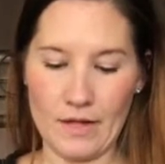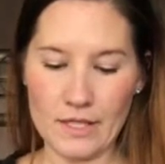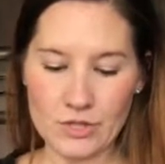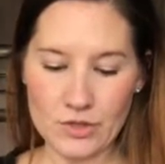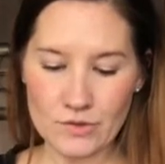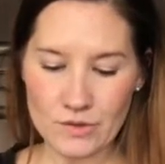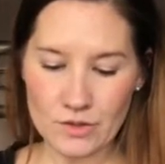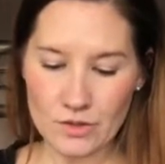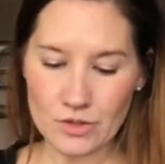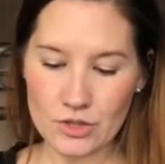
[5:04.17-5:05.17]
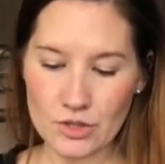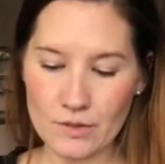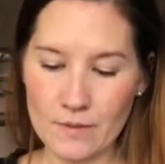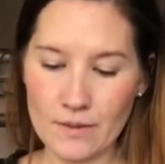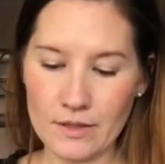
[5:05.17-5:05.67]
I chose to do the
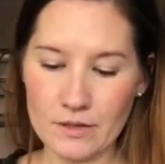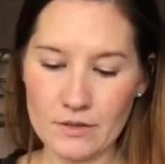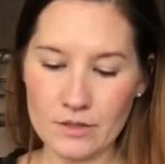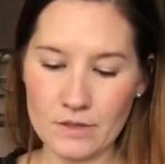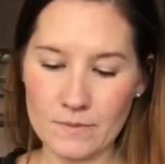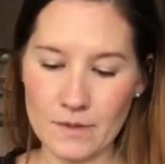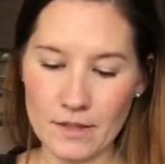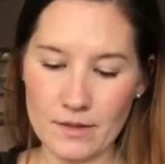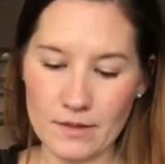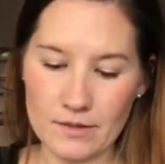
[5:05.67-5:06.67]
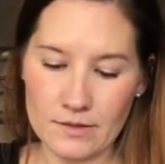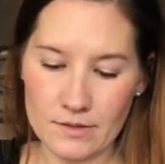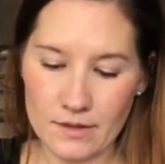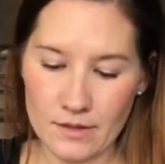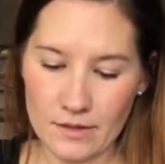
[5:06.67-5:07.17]
chewy ones just
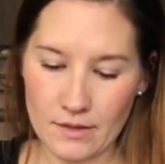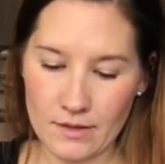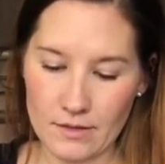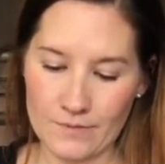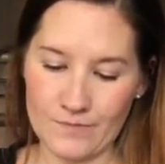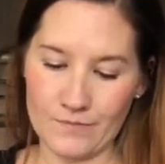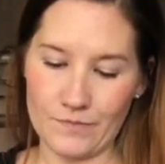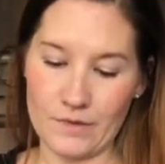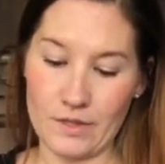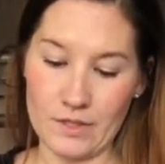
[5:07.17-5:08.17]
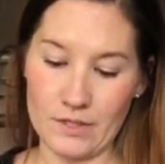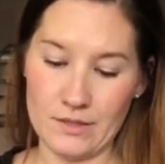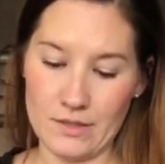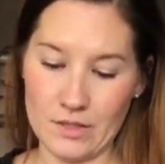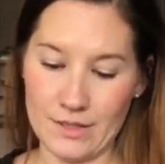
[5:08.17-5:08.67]
because they're
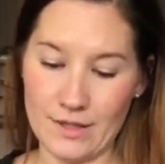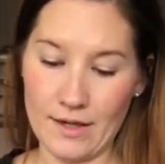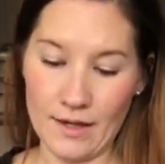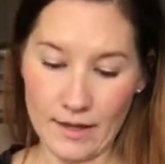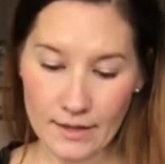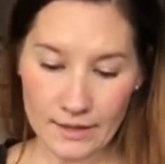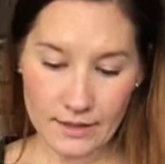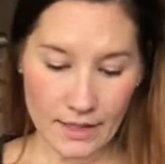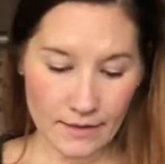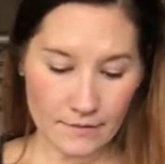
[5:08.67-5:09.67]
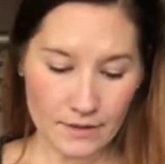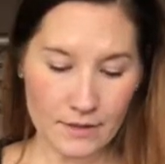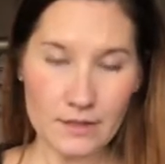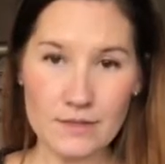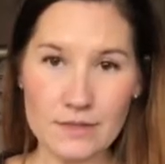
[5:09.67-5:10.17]
easier to cut in half
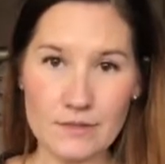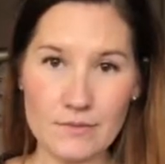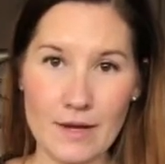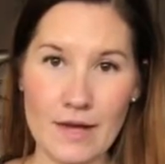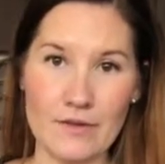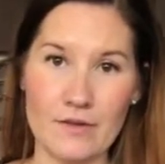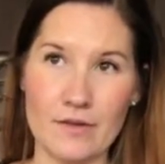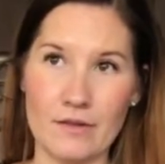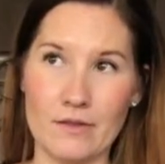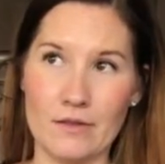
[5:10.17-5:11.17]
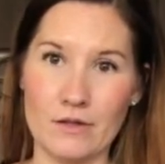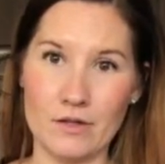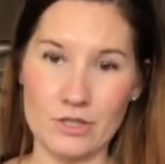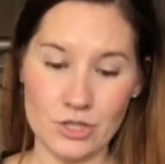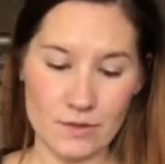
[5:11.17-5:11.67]
like this rather than the
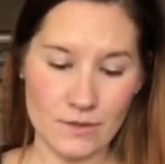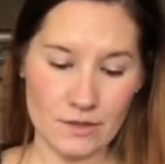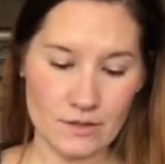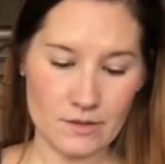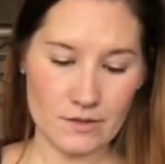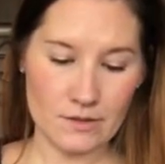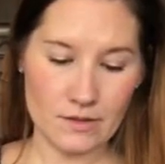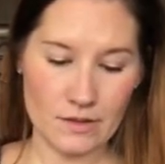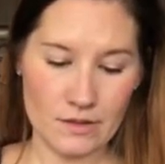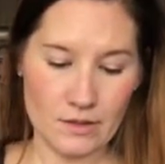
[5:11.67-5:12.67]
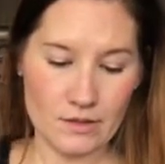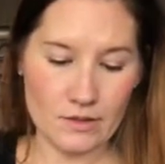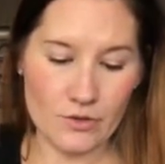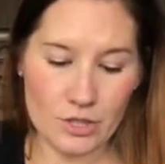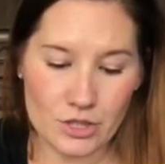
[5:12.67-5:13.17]
crunchy ones, because the
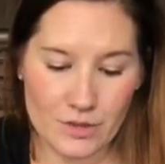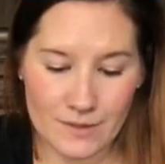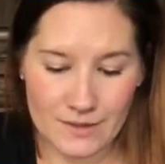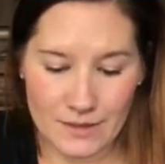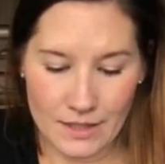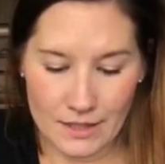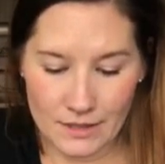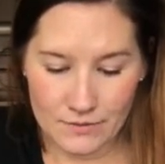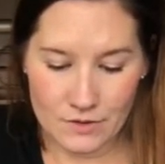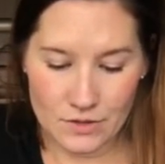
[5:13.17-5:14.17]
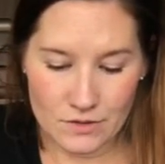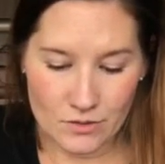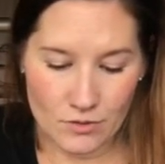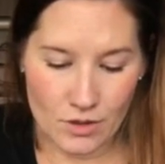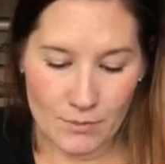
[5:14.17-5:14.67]
crunchy ones kind of
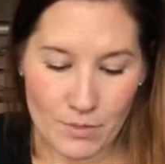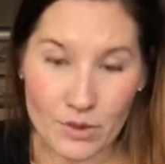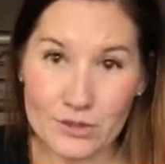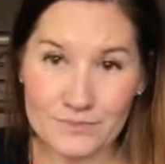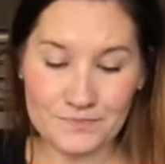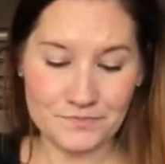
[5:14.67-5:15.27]
just crumble.